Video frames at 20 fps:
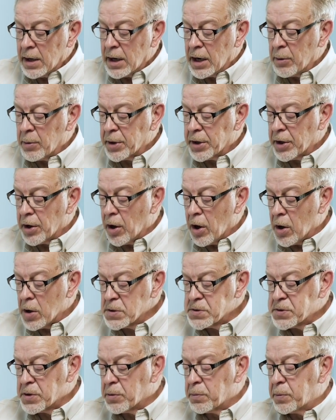Now we can
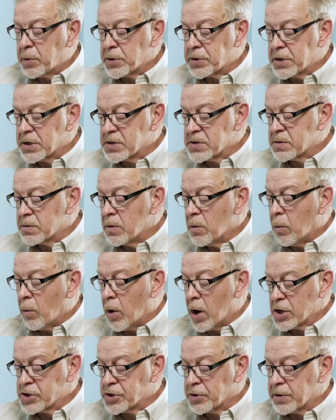also put this
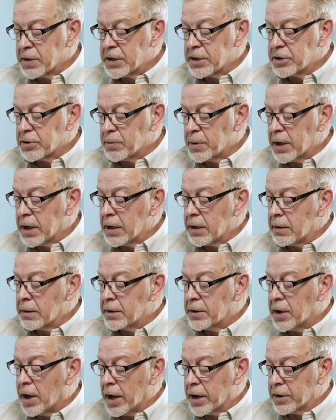washer into a
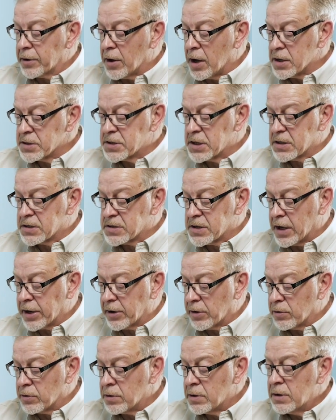diagnostic
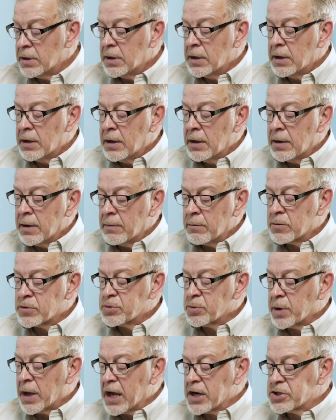cycle
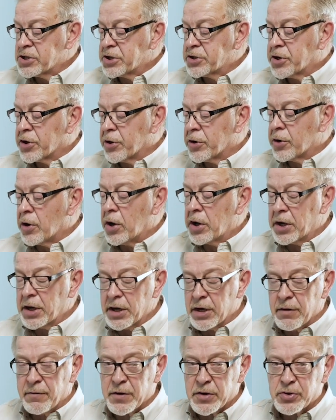which will actually turn on
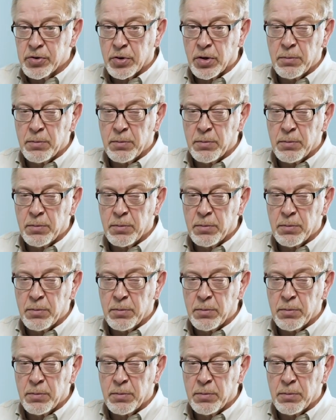individual